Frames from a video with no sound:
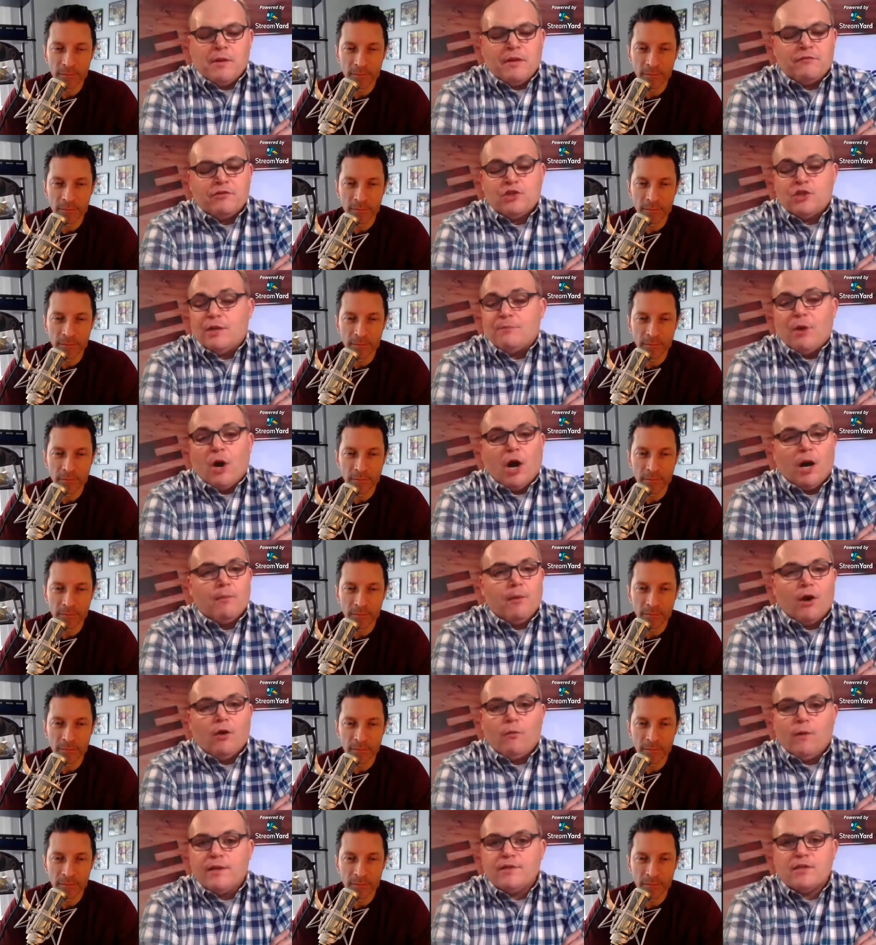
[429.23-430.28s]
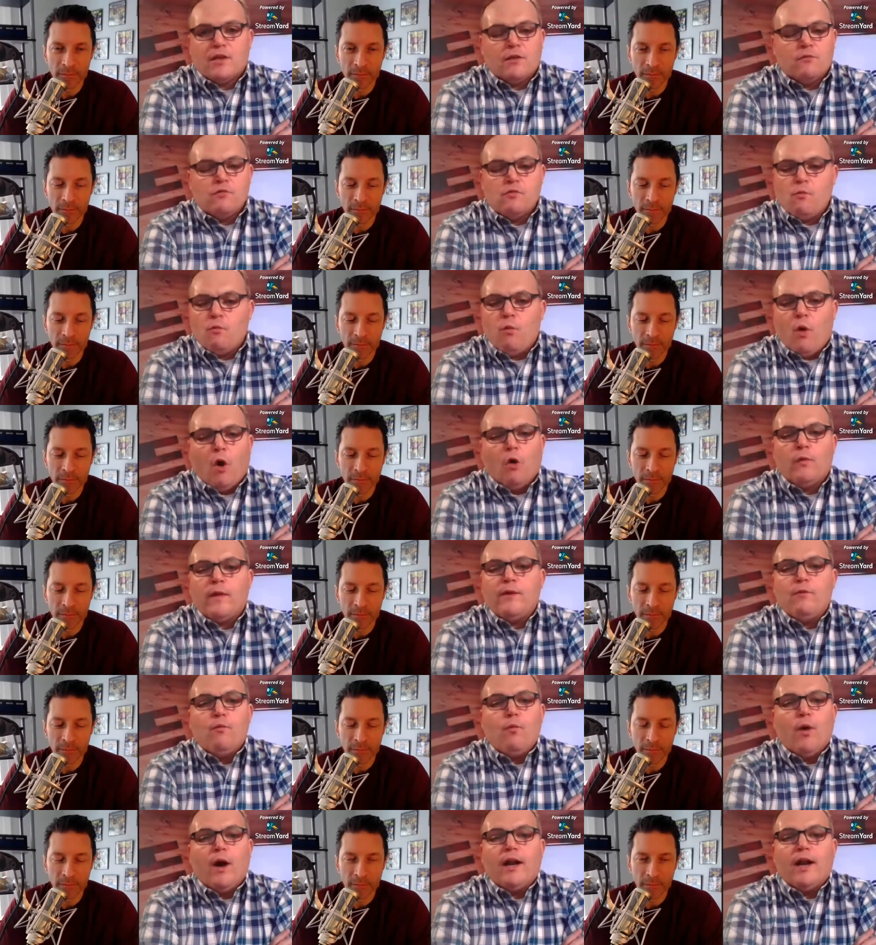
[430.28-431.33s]
Speaker 1: if Jim Harbaugh wins
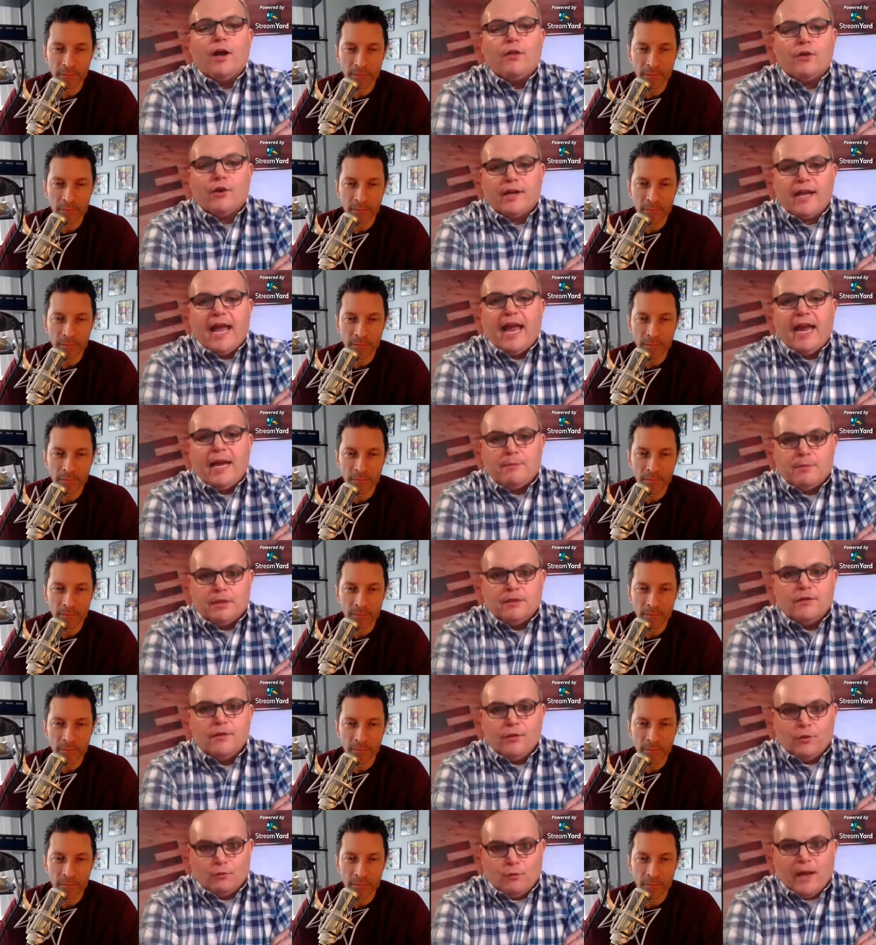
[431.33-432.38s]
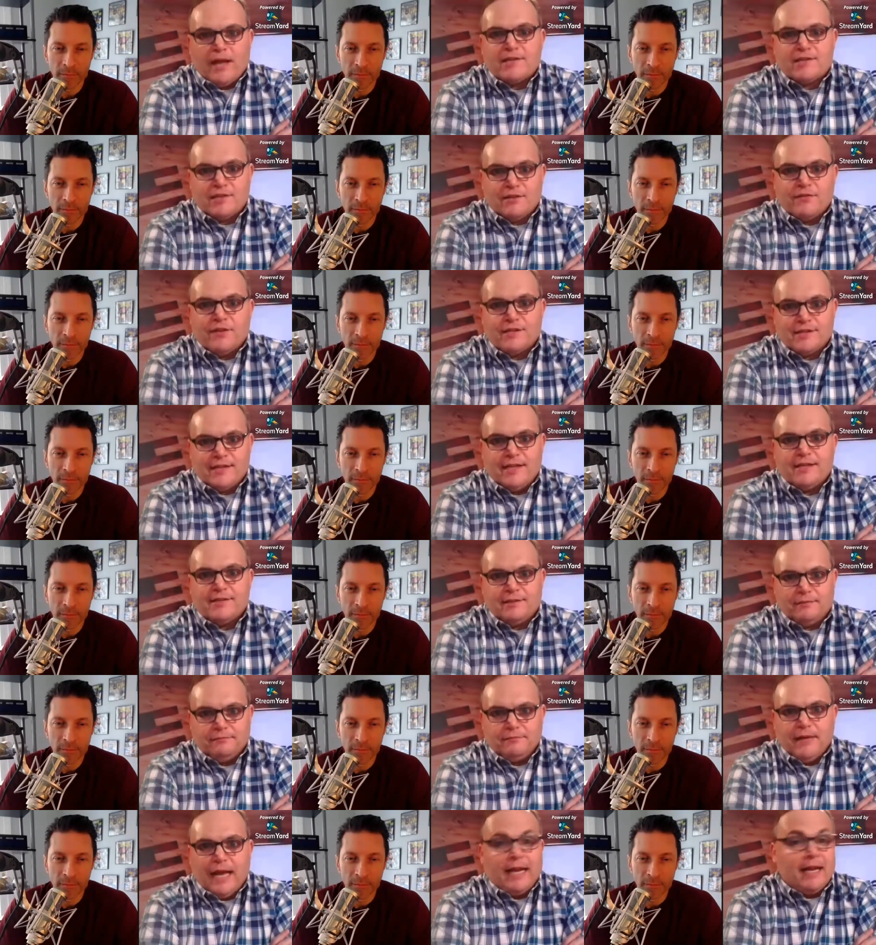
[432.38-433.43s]
only one other game the rest of the
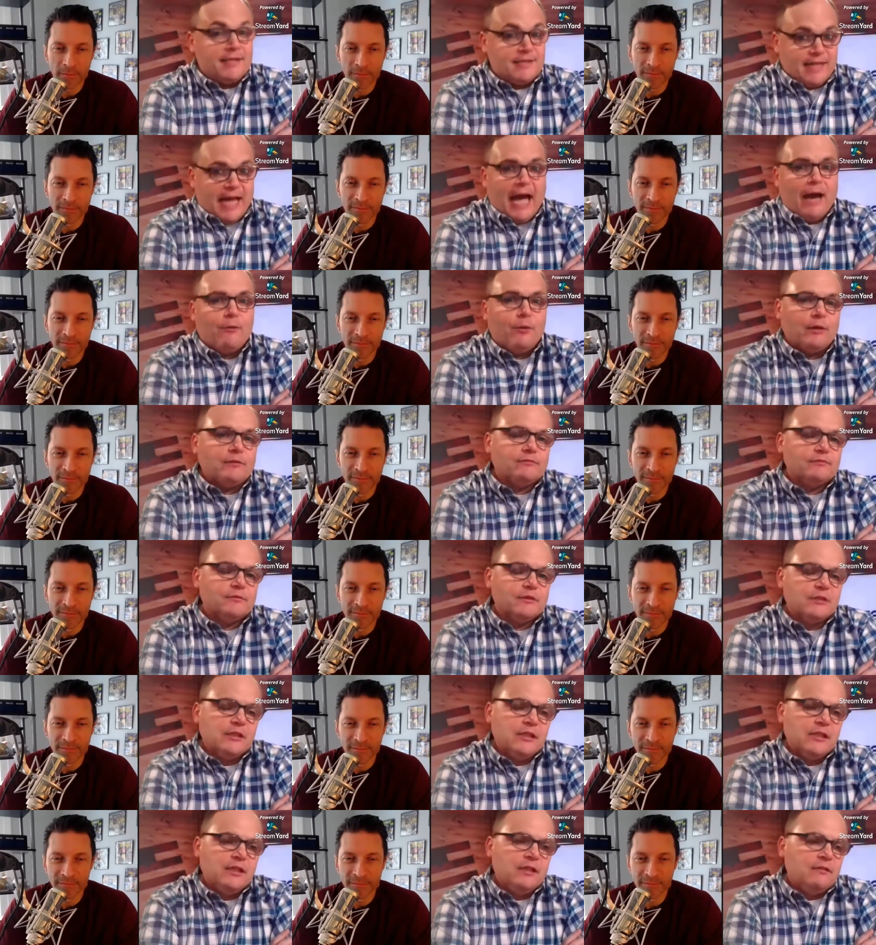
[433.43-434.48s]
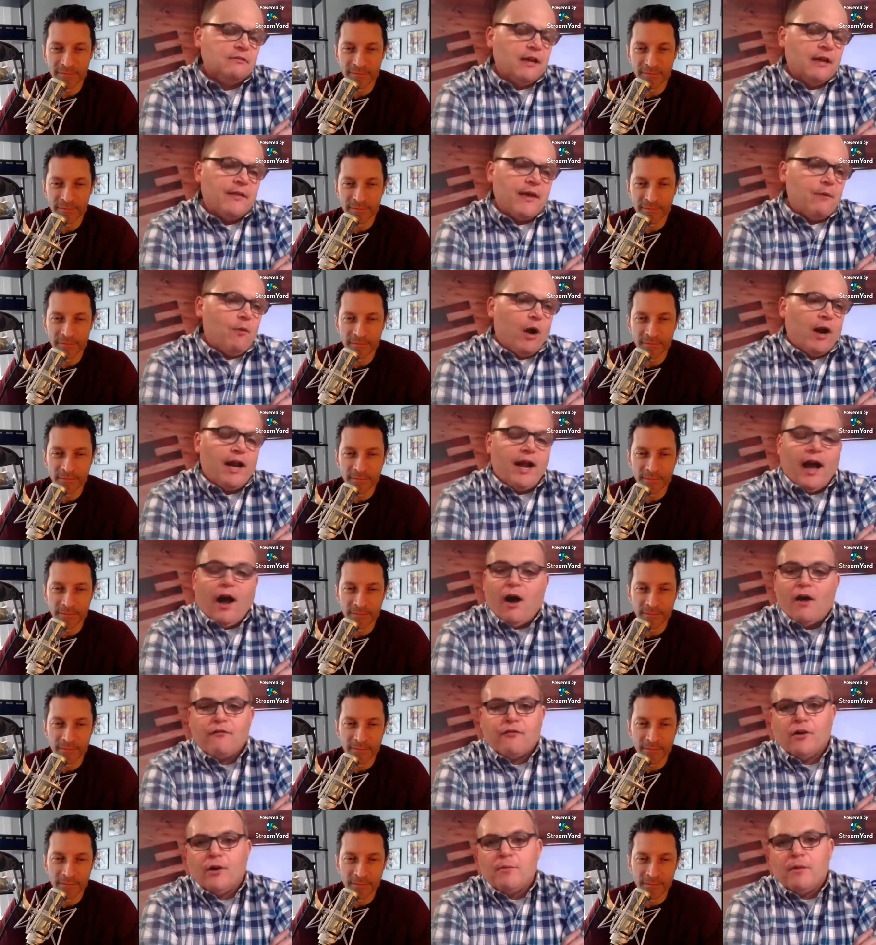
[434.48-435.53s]
season, and it's that one, and they want to
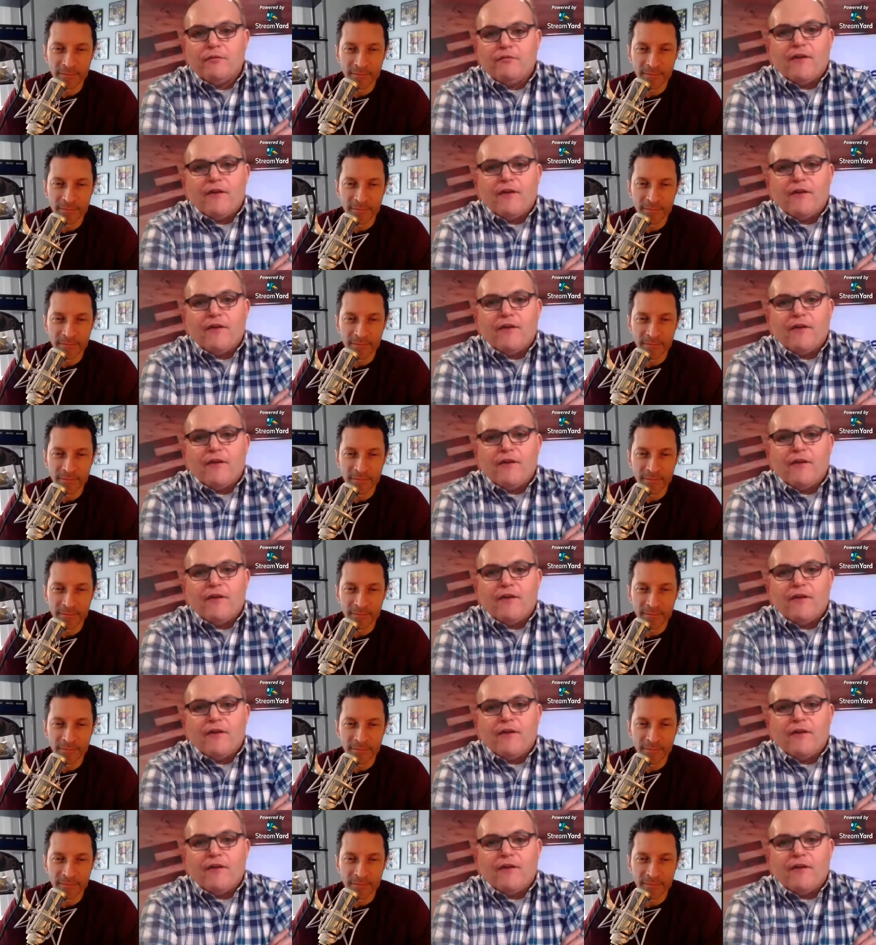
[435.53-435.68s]
offer